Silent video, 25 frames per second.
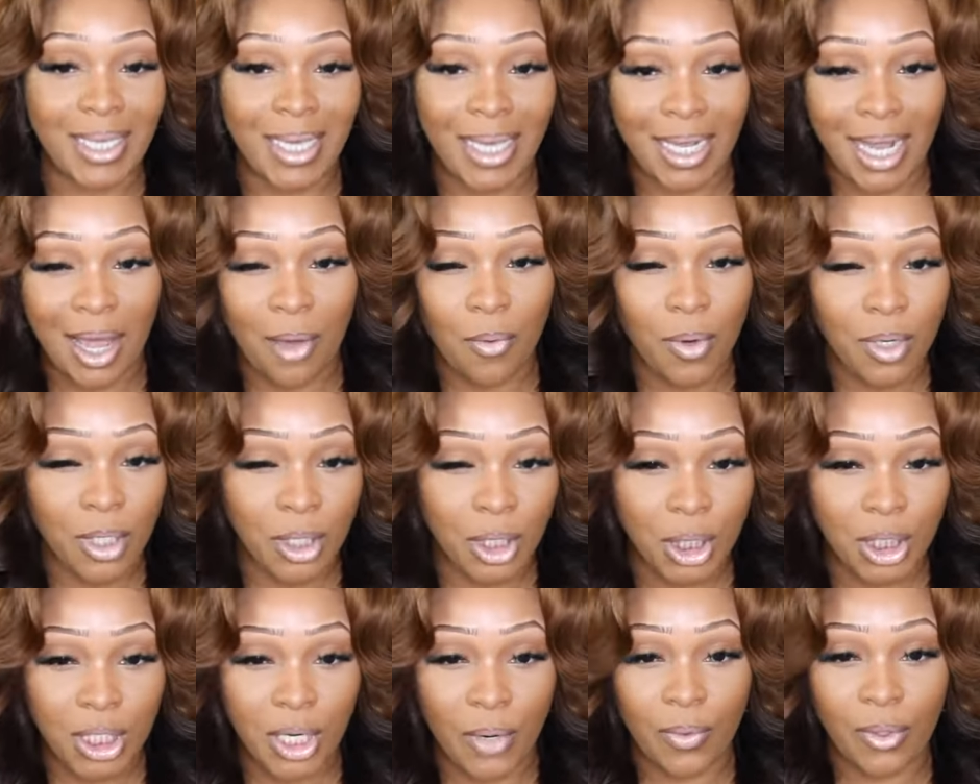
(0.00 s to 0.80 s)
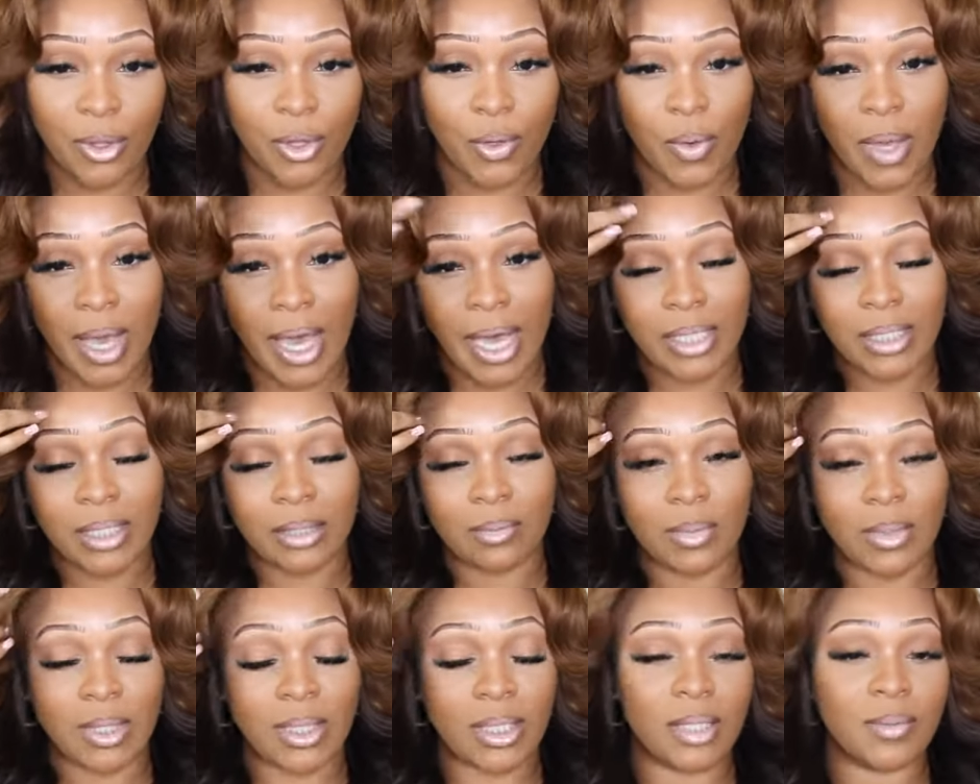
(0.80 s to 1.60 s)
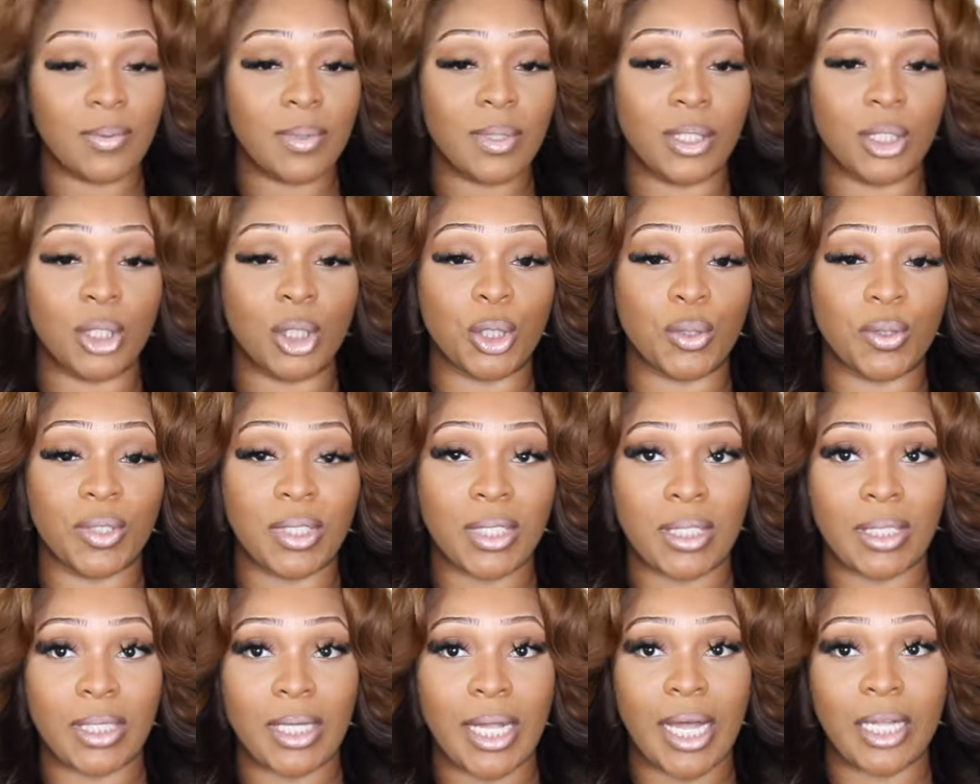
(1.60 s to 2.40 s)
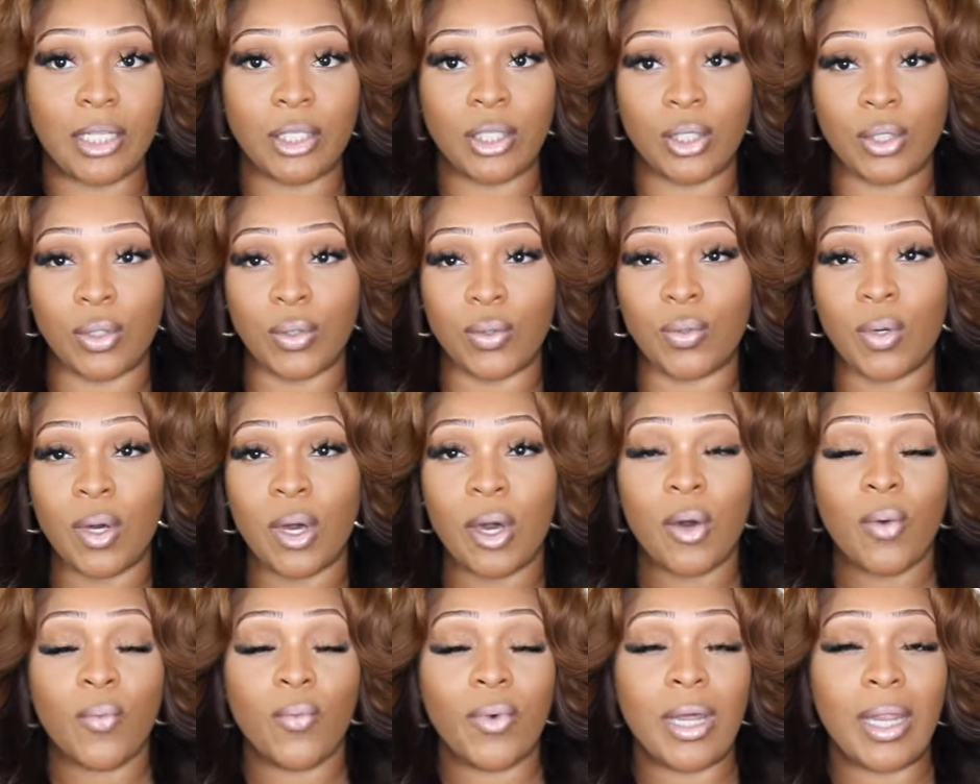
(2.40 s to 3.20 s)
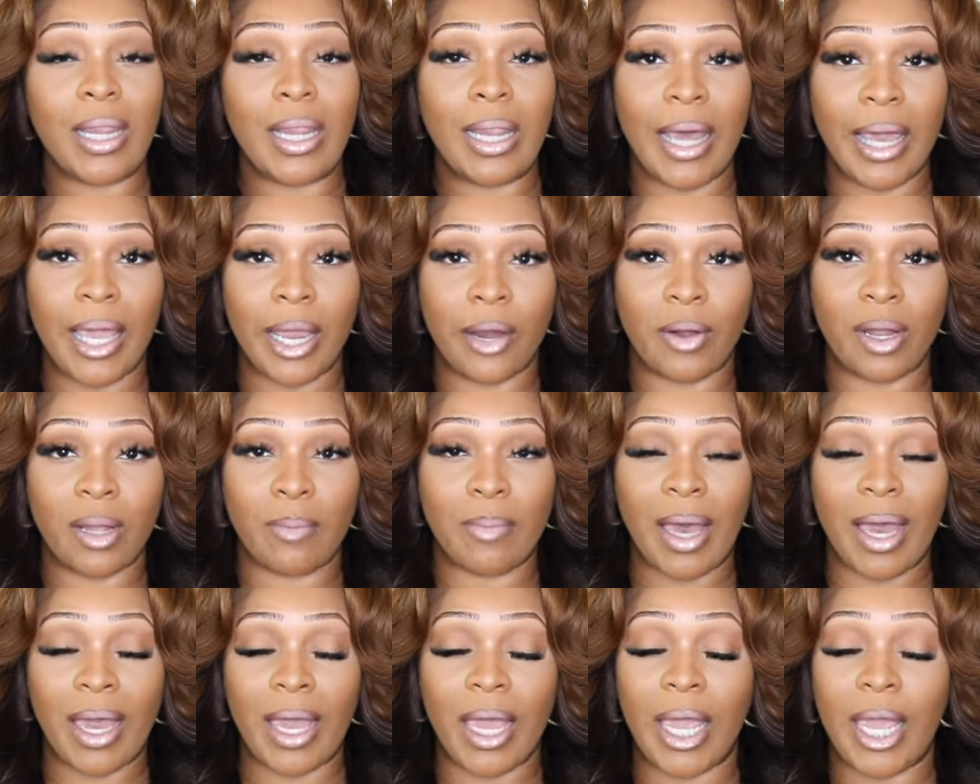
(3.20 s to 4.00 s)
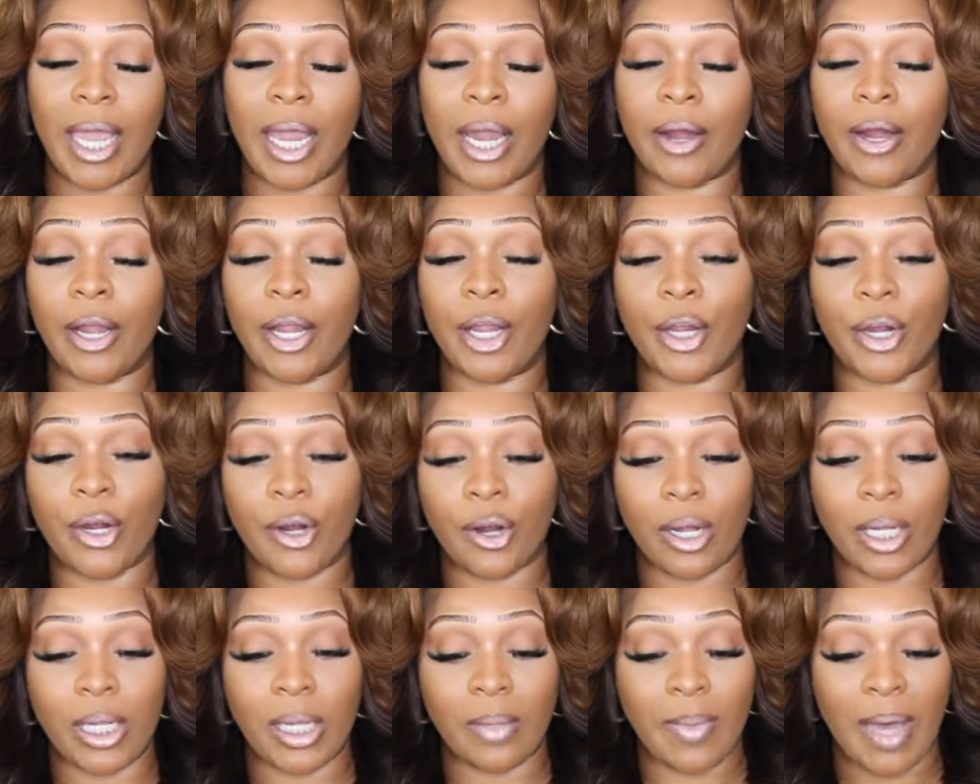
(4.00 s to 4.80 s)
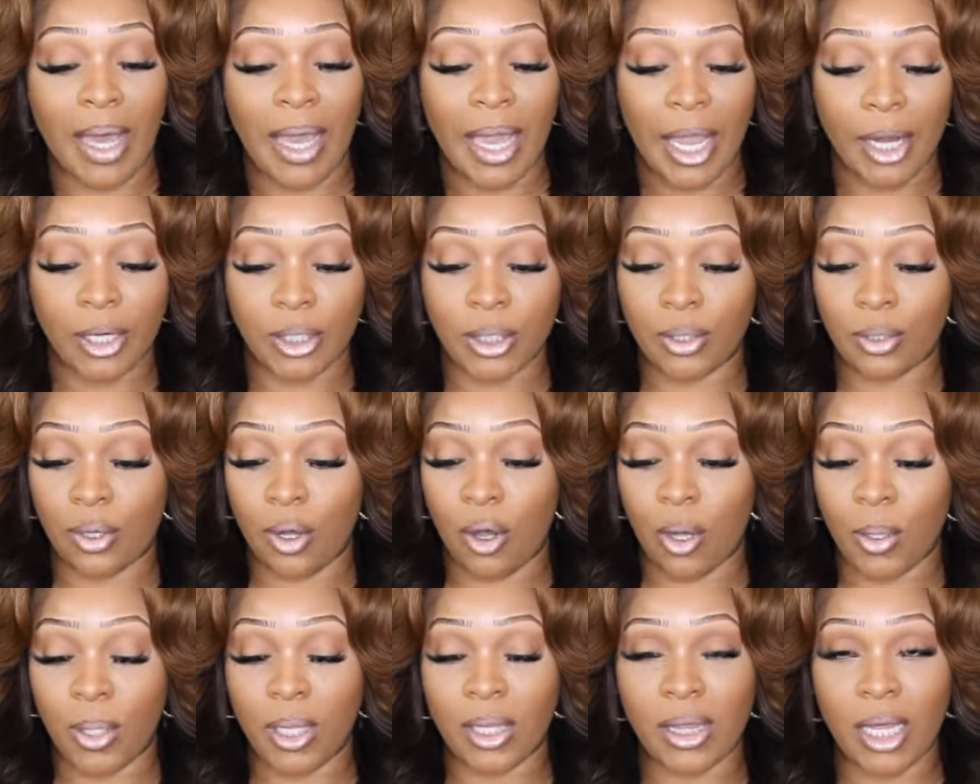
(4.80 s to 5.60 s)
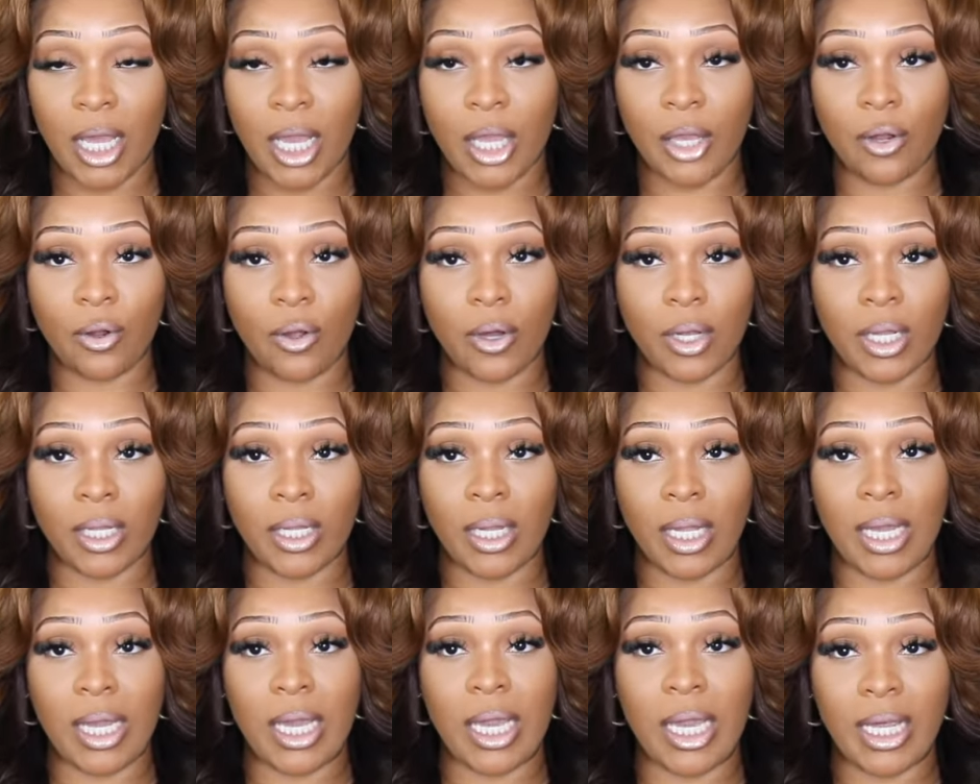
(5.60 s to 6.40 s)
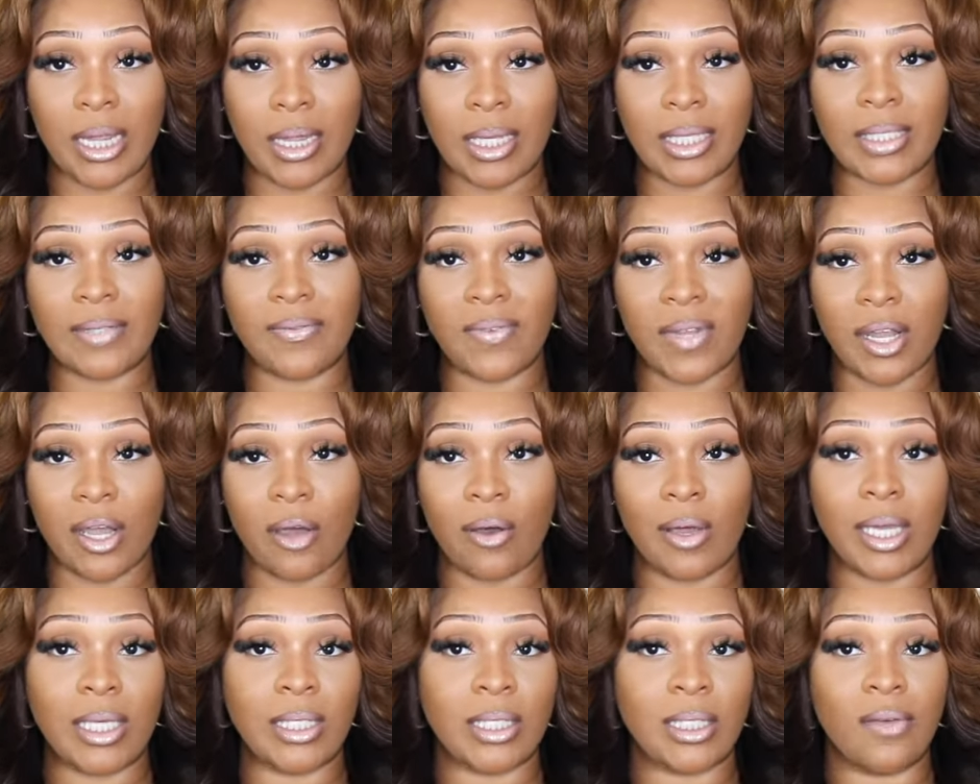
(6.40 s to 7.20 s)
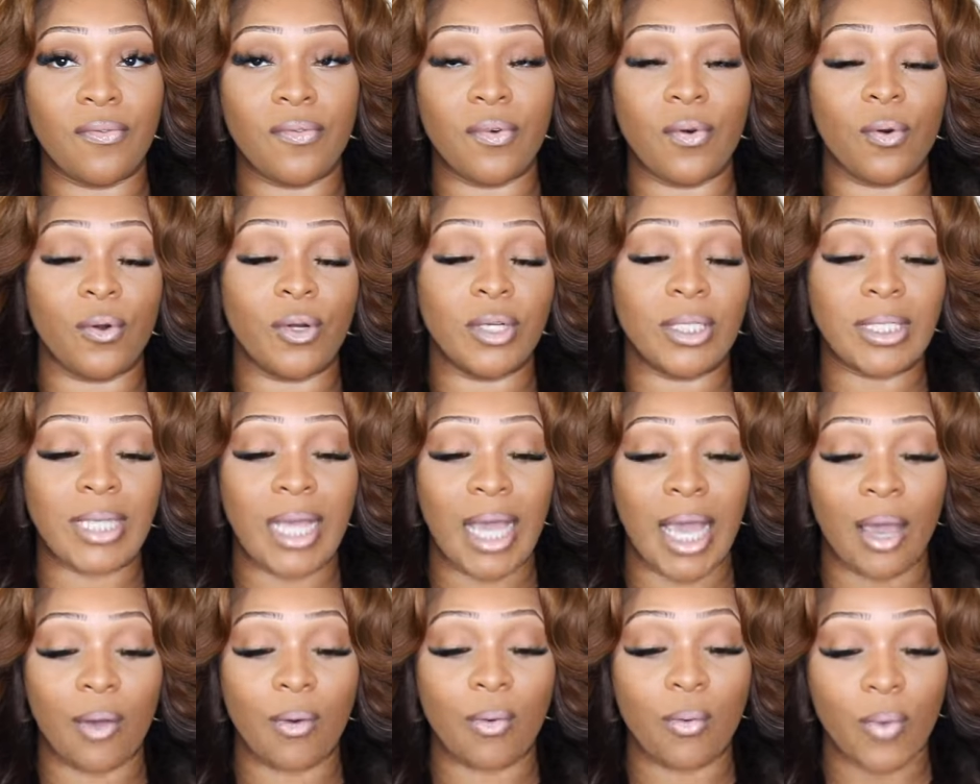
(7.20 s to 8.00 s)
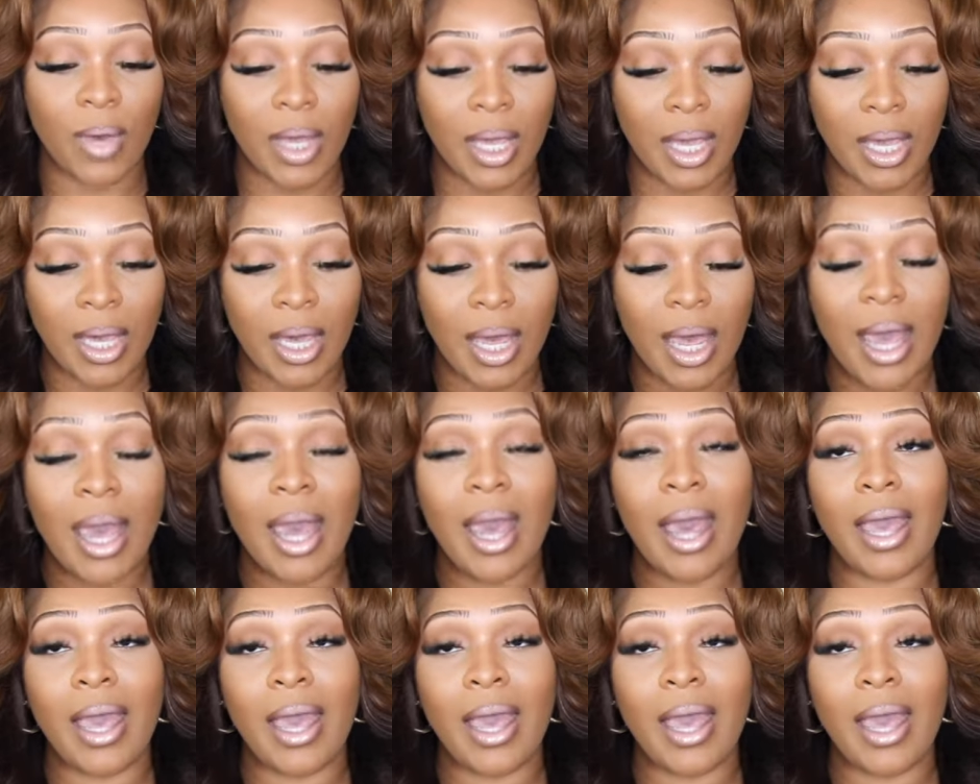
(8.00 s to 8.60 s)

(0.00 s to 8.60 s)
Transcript: And I want to share with you guys some tips and tricks that I do with layering my hair and curling my hair. So the only thing you're going to need in this video is, of course, a wig.